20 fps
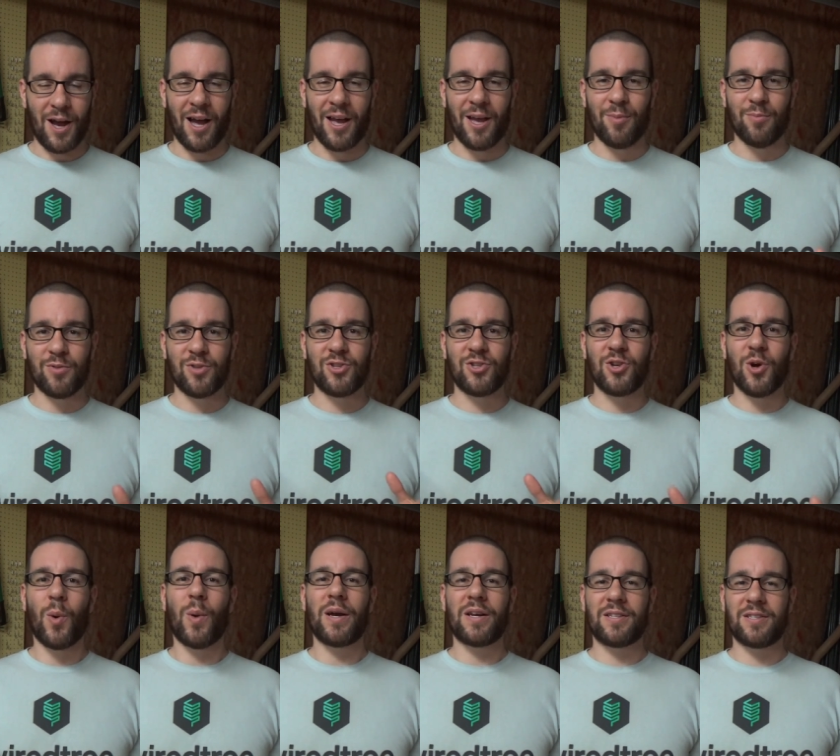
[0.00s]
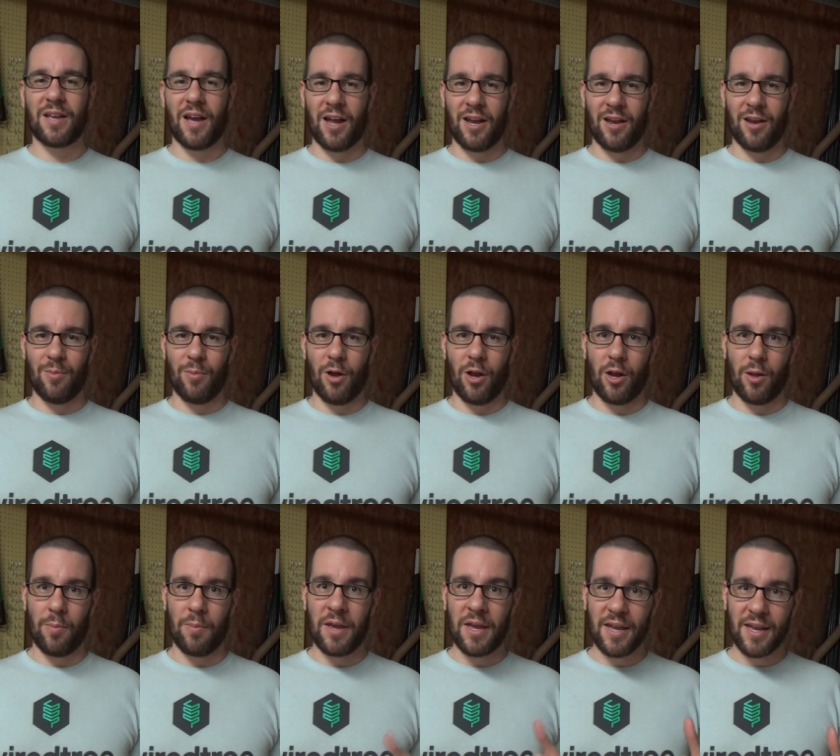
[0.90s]
I am so excited about
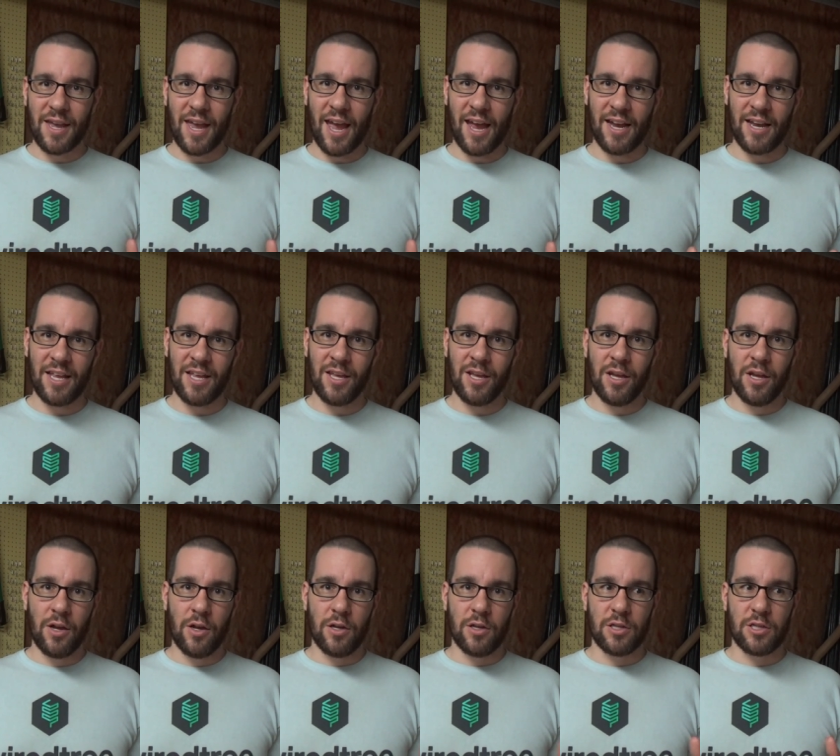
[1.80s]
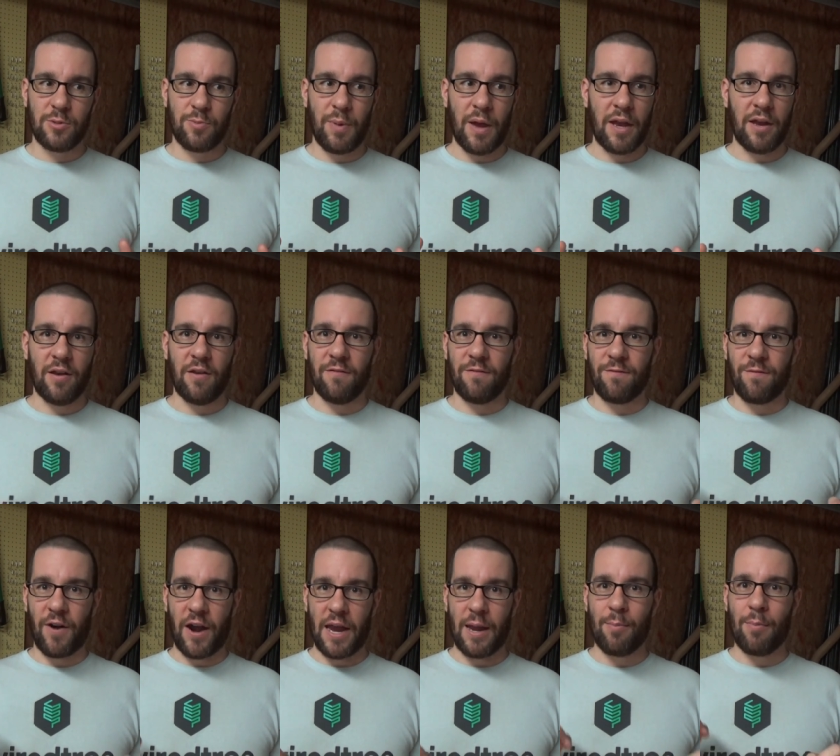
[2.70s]
it. Me and Katie spent
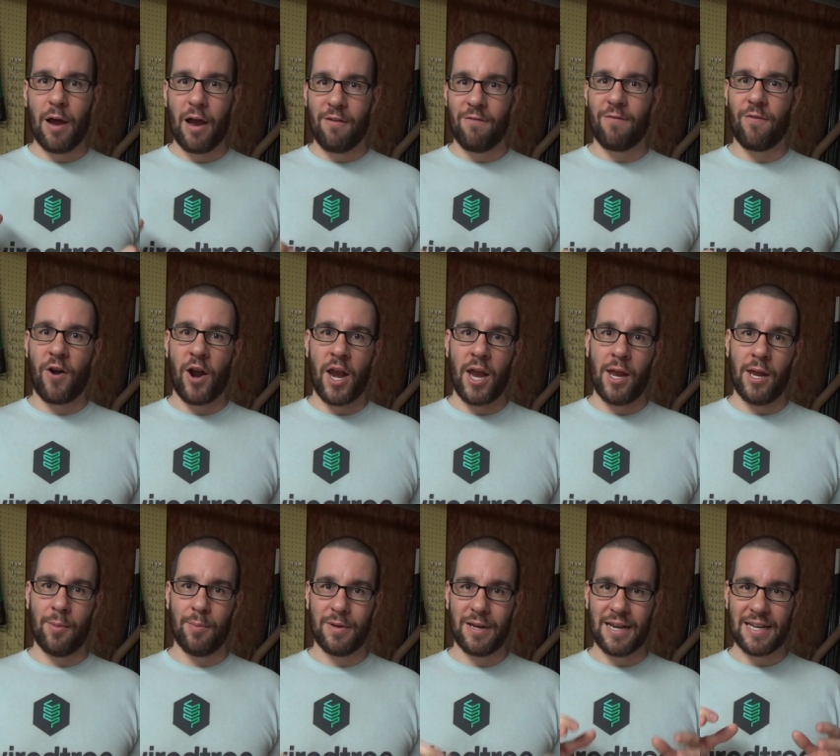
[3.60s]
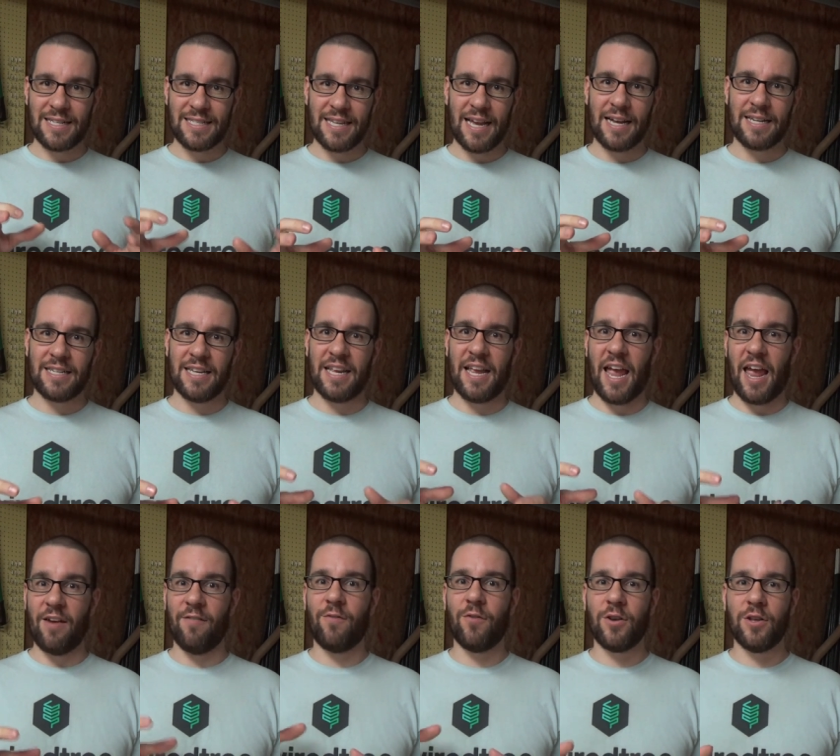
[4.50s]
frame by frame dissecting
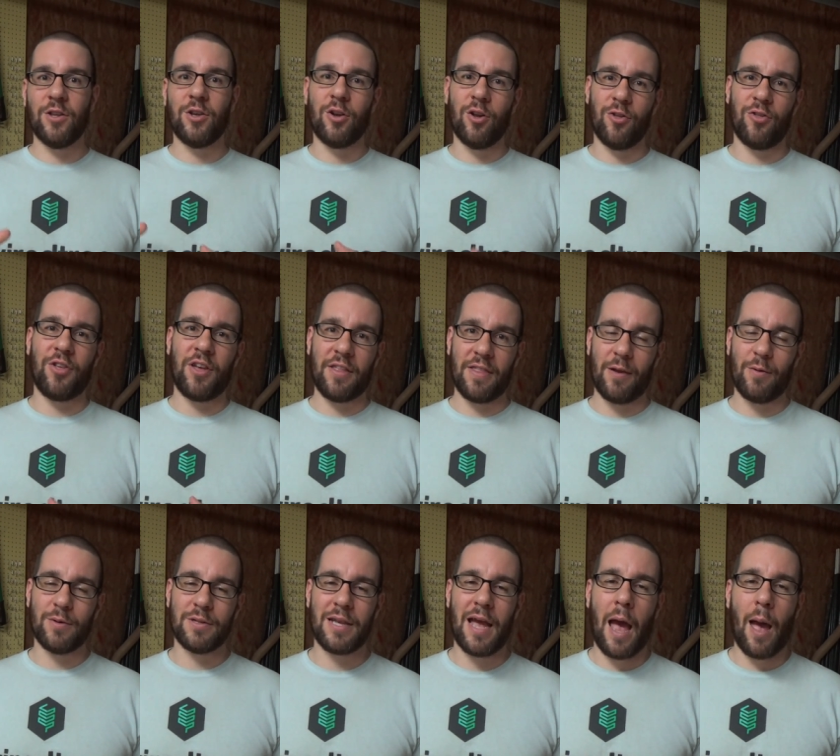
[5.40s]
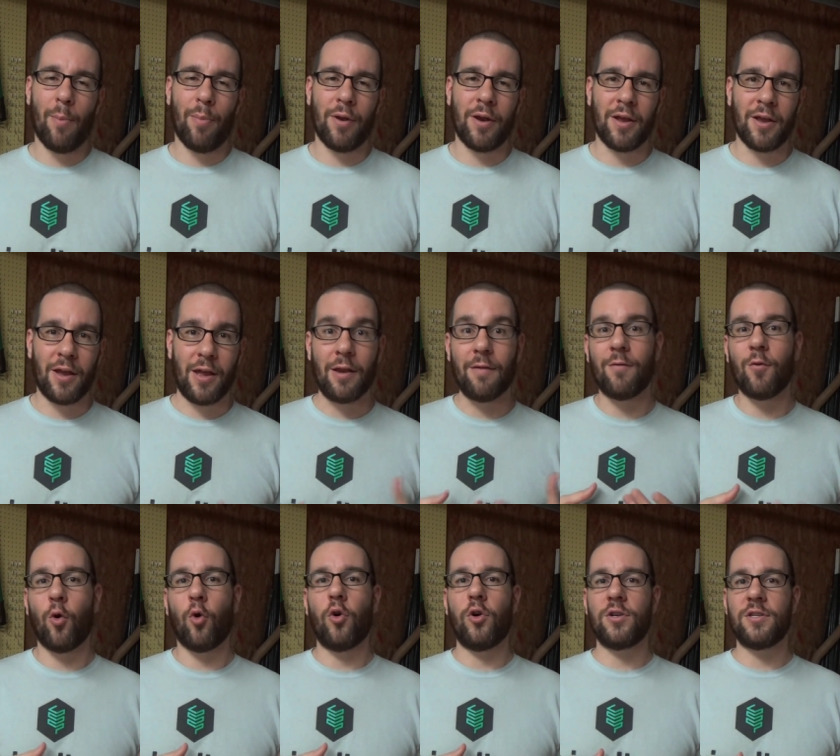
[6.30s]
every little thing that was happening, and of
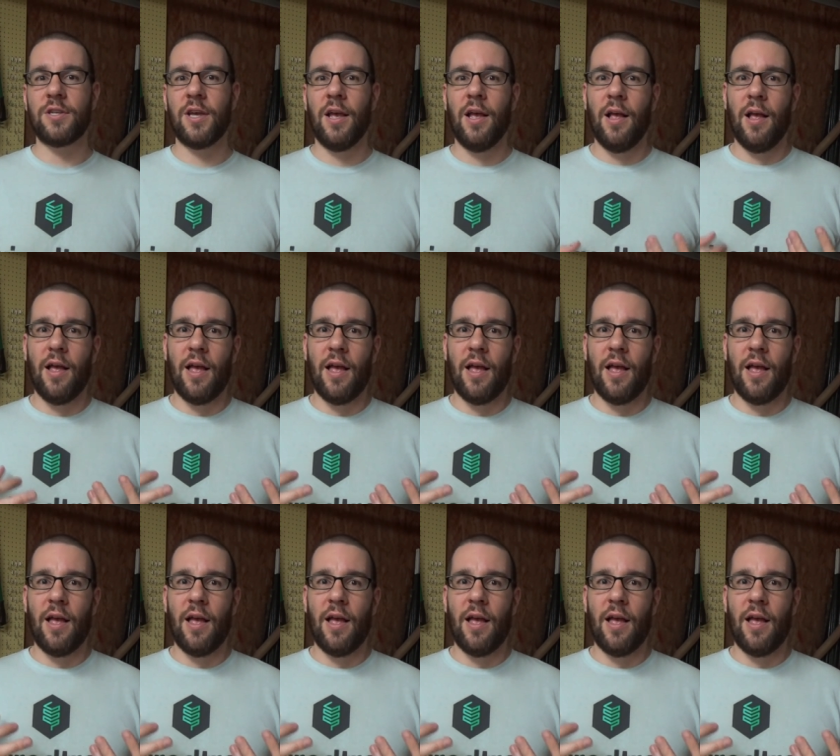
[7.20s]
course